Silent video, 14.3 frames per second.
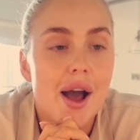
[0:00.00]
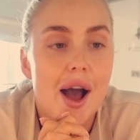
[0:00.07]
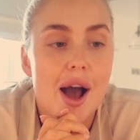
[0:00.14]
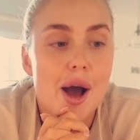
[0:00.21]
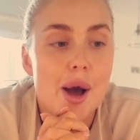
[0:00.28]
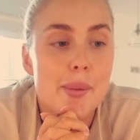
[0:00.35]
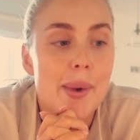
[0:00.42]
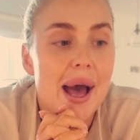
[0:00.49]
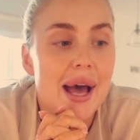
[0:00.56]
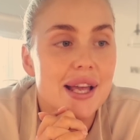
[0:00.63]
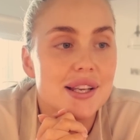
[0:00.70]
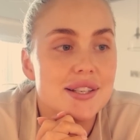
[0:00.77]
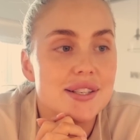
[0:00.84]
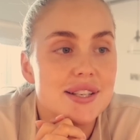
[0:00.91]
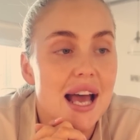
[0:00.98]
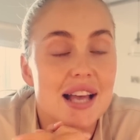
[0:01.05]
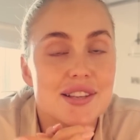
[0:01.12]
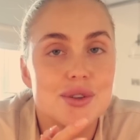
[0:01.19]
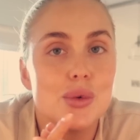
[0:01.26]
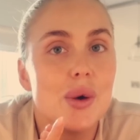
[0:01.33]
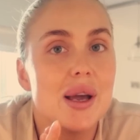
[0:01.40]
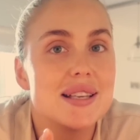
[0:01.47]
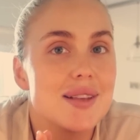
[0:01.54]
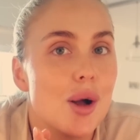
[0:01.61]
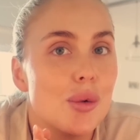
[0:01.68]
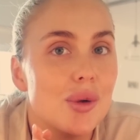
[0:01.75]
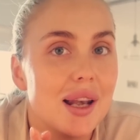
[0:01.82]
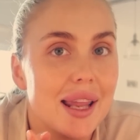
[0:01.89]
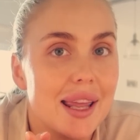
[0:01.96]
um, and as always I
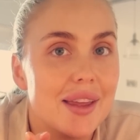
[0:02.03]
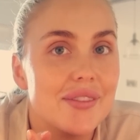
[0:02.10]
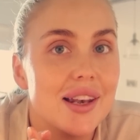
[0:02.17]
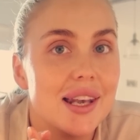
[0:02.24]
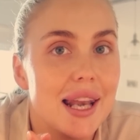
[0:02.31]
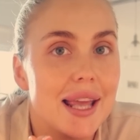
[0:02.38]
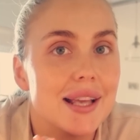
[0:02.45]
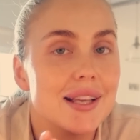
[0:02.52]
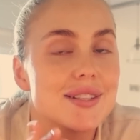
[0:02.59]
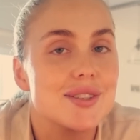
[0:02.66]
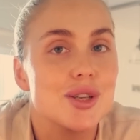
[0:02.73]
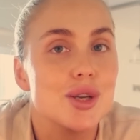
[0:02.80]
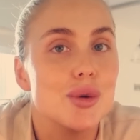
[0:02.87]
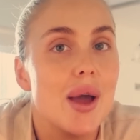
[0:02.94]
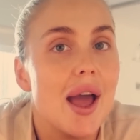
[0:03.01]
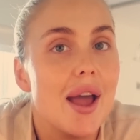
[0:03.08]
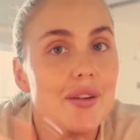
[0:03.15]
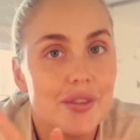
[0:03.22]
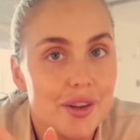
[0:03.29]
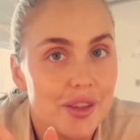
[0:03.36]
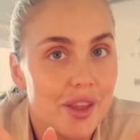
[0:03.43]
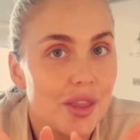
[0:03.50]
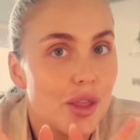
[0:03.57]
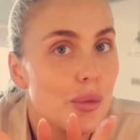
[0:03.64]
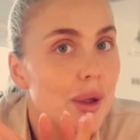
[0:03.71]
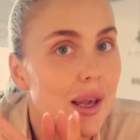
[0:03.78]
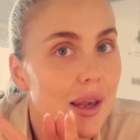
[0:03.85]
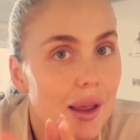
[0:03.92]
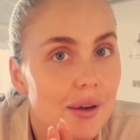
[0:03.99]
will leave links to everything that
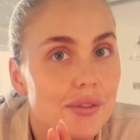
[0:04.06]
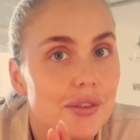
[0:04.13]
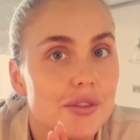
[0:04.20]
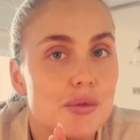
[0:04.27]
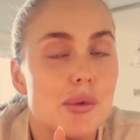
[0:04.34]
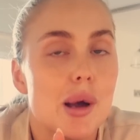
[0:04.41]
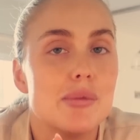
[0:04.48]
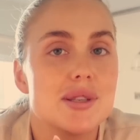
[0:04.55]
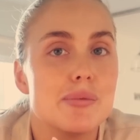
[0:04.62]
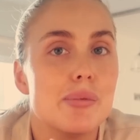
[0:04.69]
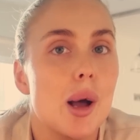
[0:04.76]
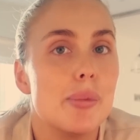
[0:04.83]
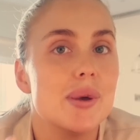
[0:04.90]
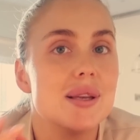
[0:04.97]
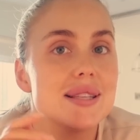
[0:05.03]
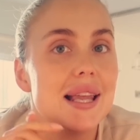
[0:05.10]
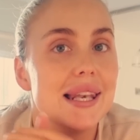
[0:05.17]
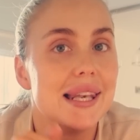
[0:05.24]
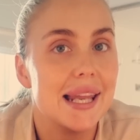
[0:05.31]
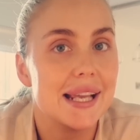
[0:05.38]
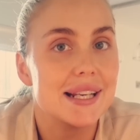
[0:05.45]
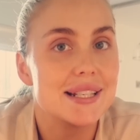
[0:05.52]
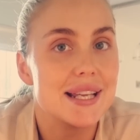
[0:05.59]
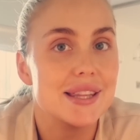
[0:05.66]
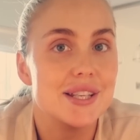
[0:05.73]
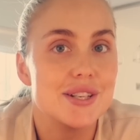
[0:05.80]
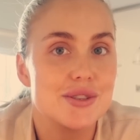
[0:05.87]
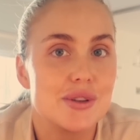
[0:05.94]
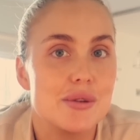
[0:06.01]
we love from Mamas and Papas linked in
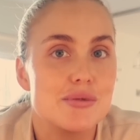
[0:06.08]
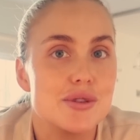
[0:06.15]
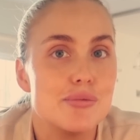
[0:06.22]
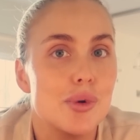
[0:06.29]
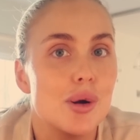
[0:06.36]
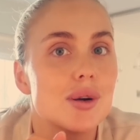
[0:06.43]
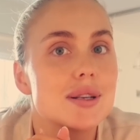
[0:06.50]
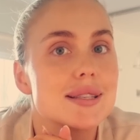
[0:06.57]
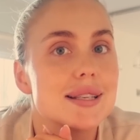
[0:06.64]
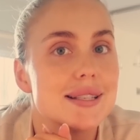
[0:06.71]
the description box